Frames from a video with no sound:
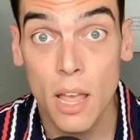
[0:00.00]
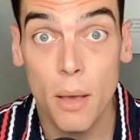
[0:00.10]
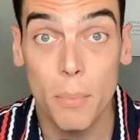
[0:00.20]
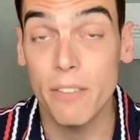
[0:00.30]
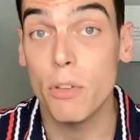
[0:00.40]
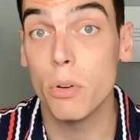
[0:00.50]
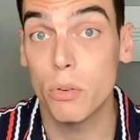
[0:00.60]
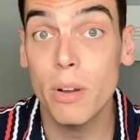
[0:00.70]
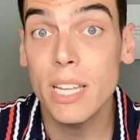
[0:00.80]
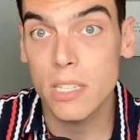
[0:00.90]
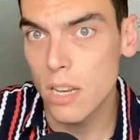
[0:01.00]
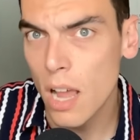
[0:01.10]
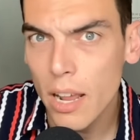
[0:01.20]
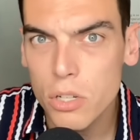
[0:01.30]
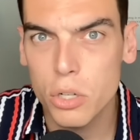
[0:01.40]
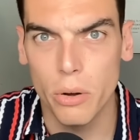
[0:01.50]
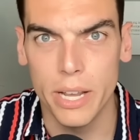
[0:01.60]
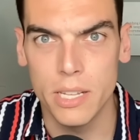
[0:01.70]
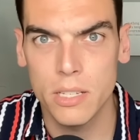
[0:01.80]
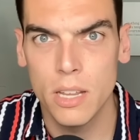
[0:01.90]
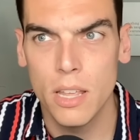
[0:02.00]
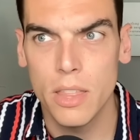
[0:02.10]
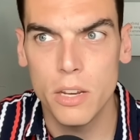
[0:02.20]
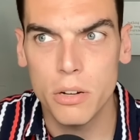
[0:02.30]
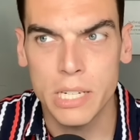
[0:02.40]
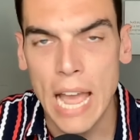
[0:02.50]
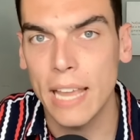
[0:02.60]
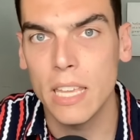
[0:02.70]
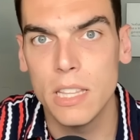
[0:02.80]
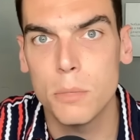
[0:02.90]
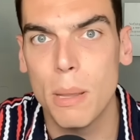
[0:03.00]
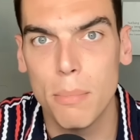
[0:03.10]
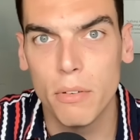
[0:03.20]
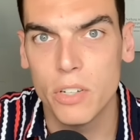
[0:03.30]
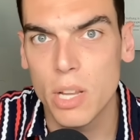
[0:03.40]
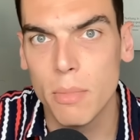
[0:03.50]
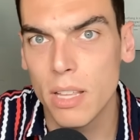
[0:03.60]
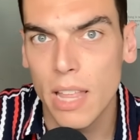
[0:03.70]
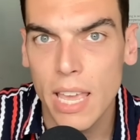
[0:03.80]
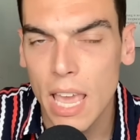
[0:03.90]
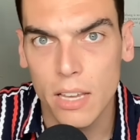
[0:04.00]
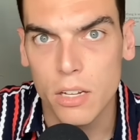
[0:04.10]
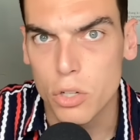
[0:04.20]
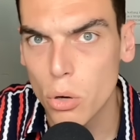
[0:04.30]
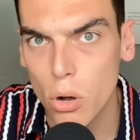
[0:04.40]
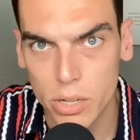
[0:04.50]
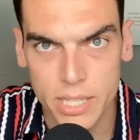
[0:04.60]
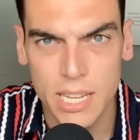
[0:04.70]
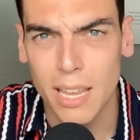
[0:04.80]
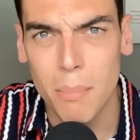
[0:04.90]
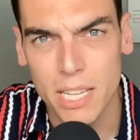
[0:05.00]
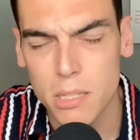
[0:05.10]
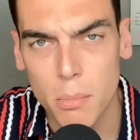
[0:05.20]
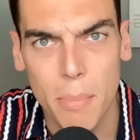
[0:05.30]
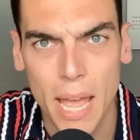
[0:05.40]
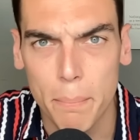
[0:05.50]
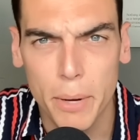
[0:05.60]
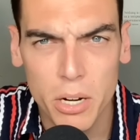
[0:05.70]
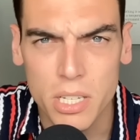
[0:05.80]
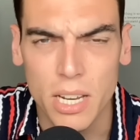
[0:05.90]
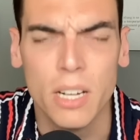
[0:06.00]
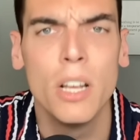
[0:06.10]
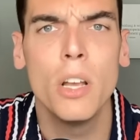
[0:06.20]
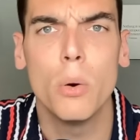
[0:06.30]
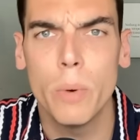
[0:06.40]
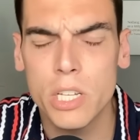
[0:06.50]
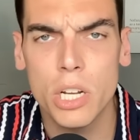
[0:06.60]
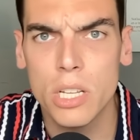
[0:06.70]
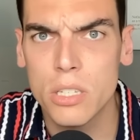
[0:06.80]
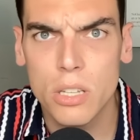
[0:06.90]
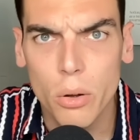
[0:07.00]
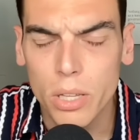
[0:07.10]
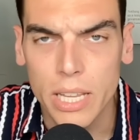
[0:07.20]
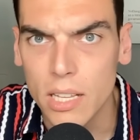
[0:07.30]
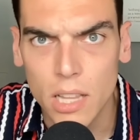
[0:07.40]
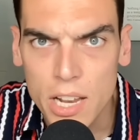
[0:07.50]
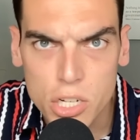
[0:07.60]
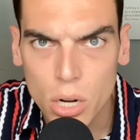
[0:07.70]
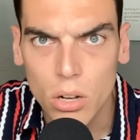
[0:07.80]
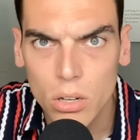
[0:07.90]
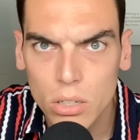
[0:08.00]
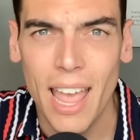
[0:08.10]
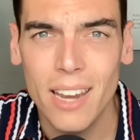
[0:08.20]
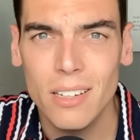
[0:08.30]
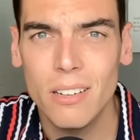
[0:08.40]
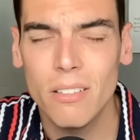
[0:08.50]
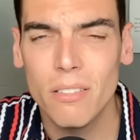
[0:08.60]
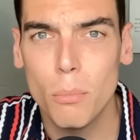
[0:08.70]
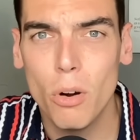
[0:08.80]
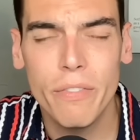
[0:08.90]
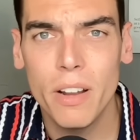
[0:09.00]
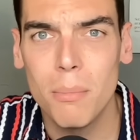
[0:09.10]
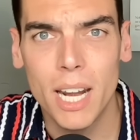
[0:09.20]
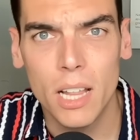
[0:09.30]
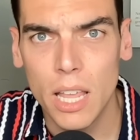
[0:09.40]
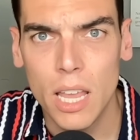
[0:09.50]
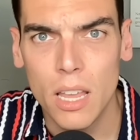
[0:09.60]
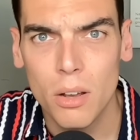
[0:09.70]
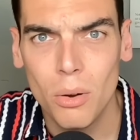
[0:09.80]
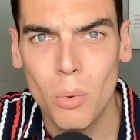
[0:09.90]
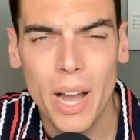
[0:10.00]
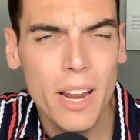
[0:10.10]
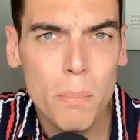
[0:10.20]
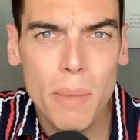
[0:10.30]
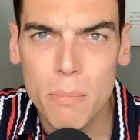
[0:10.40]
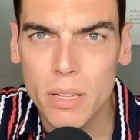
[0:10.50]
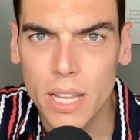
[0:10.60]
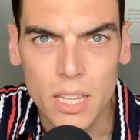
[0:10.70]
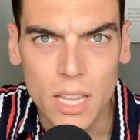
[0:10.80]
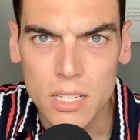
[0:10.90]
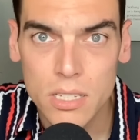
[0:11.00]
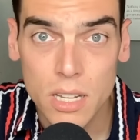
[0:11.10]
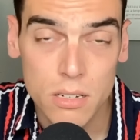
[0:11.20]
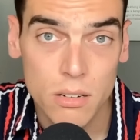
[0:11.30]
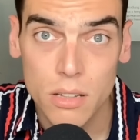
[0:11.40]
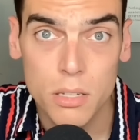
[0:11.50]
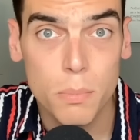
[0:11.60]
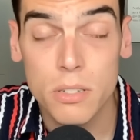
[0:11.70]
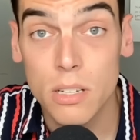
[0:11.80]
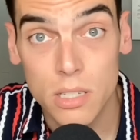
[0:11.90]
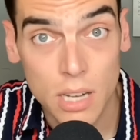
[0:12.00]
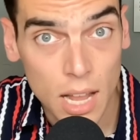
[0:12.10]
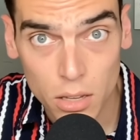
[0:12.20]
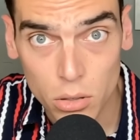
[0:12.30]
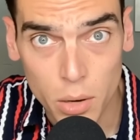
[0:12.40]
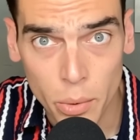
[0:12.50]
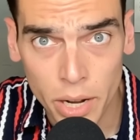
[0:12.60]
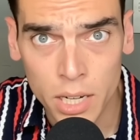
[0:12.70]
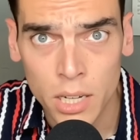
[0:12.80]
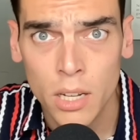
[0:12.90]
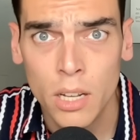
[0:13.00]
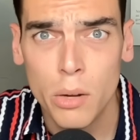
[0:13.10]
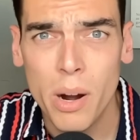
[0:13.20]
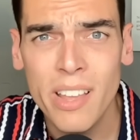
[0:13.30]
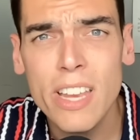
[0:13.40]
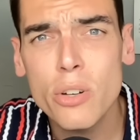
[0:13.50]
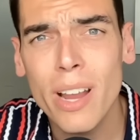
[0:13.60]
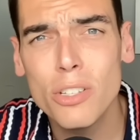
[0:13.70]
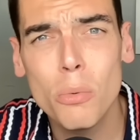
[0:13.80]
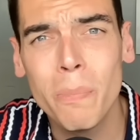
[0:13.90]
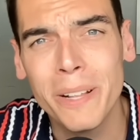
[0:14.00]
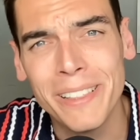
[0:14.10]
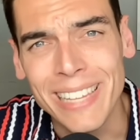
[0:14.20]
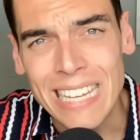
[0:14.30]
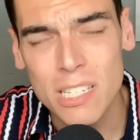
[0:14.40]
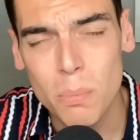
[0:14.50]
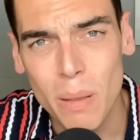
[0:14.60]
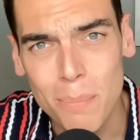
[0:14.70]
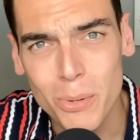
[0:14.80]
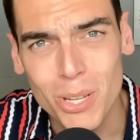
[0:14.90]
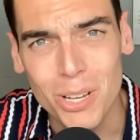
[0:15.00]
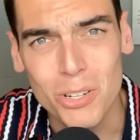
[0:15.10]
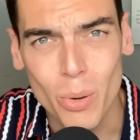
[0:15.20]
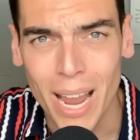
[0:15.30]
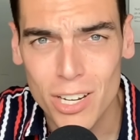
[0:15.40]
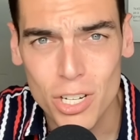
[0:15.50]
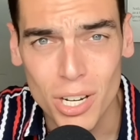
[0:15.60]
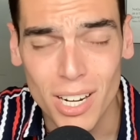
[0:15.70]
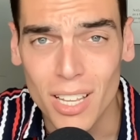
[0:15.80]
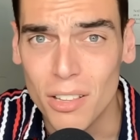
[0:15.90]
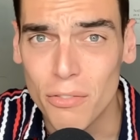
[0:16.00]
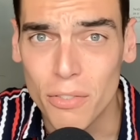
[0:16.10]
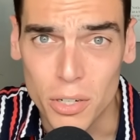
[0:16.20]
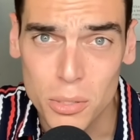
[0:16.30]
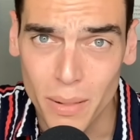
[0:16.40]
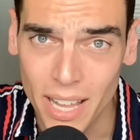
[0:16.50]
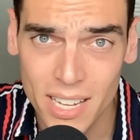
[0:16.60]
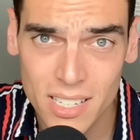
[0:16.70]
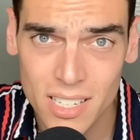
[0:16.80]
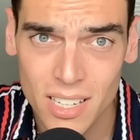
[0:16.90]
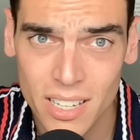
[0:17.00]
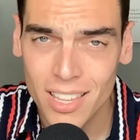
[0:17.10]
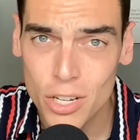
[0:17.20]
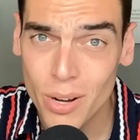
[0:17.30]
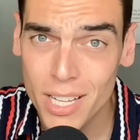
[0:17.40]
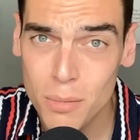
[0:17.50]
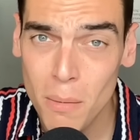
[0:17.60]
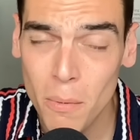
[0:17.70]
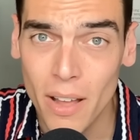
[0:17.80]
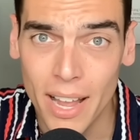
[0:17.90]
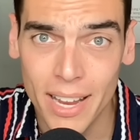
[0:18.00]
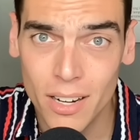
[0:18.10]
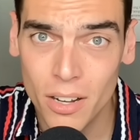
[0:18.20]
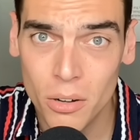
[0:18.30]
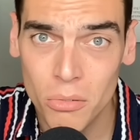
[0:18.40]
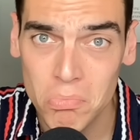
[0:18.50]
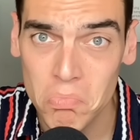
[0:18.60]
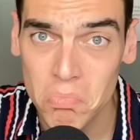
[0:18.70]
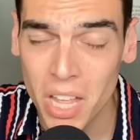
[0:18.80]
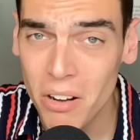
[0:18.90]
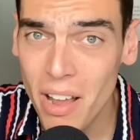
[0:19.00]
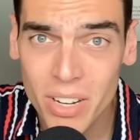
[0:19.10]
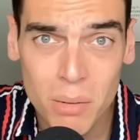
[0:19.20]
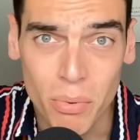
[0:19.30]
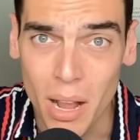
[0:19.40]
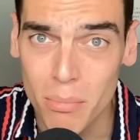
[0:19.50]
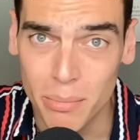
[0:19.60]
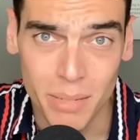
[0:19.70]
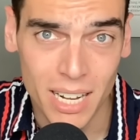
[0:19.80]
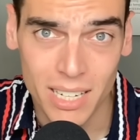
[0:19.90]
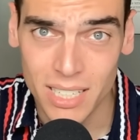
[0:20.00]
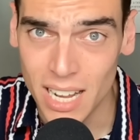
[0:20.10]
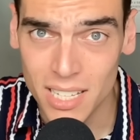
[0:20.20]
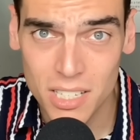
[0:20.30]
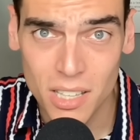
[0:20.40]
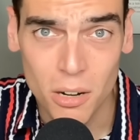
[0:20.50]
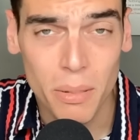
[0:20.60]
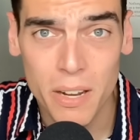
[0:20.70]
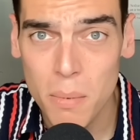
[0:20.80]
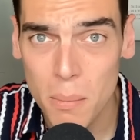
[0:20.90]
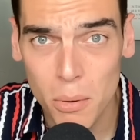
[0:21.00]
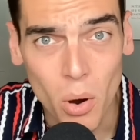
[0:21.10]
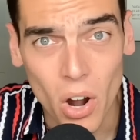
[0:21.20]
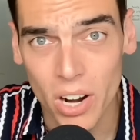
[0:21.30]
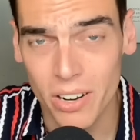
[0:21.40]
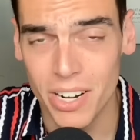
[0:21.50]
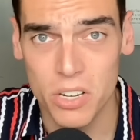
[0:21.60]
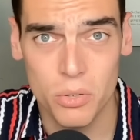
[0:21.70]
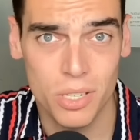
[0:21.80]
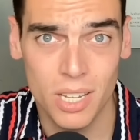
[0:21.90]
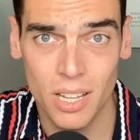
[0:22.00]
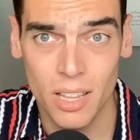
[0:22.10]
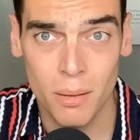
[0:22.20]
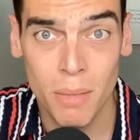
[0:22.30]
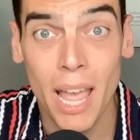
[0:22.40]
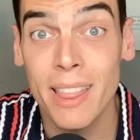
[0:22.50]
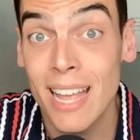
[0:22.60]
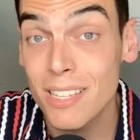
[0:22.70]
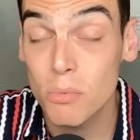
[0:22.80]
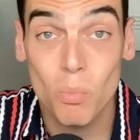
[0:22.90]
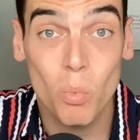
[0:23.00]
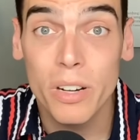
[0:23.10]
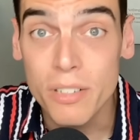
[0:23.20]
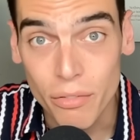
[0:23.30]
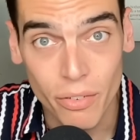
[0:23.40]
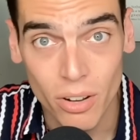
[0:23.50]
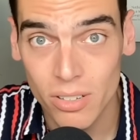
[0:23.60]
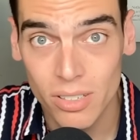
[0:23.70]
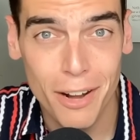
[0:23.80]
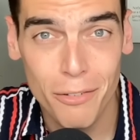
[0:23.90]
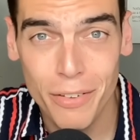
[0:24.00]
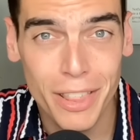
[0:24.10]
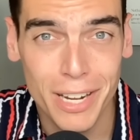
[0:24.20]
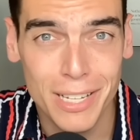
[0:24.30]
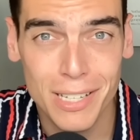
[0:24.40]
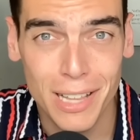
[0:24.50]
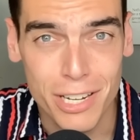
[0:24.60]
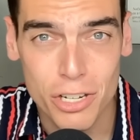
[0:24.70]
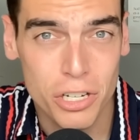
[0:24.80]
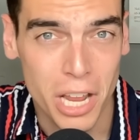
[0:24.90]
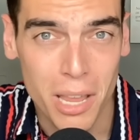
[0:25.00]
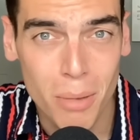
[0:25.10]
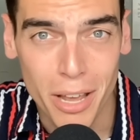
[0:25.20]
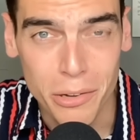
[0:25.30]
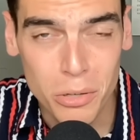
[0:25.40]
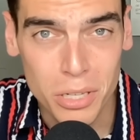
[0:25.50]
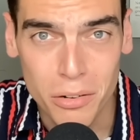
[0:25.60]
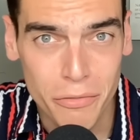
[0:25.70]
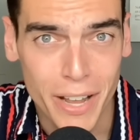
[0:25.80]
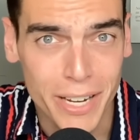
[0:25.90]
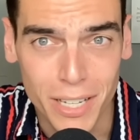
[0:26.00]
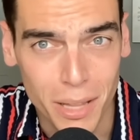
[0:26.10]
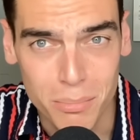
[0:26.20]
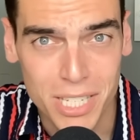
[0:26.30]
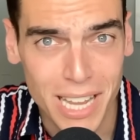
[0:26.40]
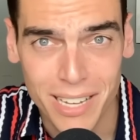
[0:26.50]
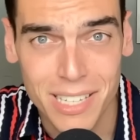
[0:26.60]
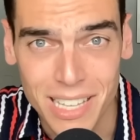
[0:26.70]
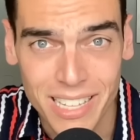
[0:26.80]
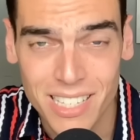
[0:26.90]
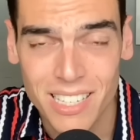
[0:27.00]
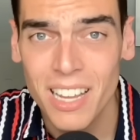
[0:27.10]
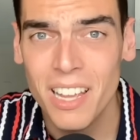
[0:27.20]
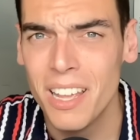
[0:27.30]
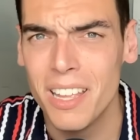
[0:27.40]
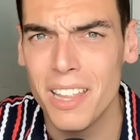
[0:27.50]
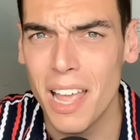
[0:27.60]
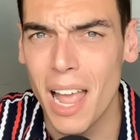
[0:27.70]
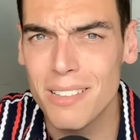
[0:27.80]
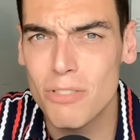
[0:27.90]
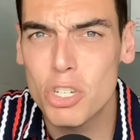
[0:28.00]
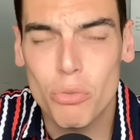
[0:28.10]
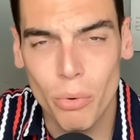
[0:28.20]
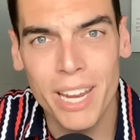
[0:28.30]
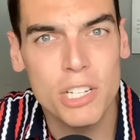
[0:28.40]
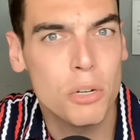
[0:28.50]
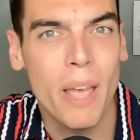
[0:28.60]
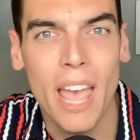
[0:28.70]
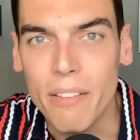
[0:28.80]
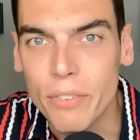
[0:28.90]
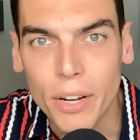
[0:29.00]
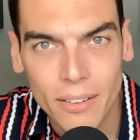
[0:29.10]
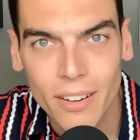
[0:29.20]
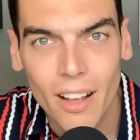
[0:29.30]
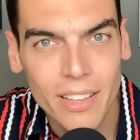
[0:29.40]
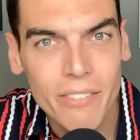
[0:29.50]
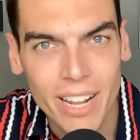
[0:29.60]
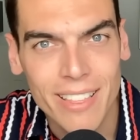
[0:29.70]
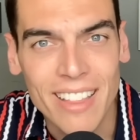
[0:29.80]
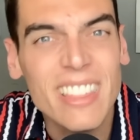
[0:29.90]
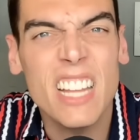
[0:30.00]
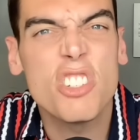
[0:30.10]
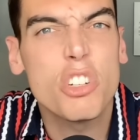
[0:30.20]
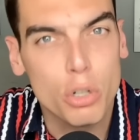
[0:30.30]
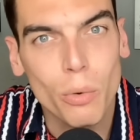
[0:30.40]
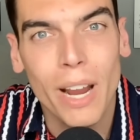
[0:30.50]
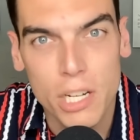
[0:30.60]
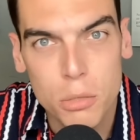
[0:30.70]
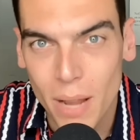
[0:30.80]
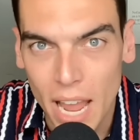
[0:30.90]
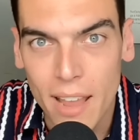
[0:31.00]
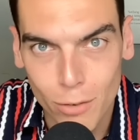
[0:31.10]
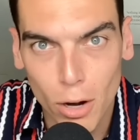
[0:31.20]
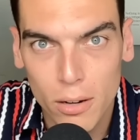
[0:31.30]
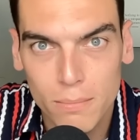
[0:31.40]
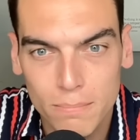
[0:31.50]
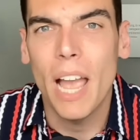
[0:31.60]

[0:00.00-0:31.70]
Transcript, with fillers: But if you agree it's not a choice, then you're attacking these people for something they can't control and saying it makes them a bad person, which is totally illogical. And more fundamentally, why are people like this, and this person is not the only one, why are they trying to police people's attraction in the first place? The trans people I know, they don't have any problem getting dates. There are plenty of people are interested in them, and that's wonderful. They don't feel the need to, like, shame others into finding them sexy. That's strange behavior. I'll leave it at that. That's strange behavior.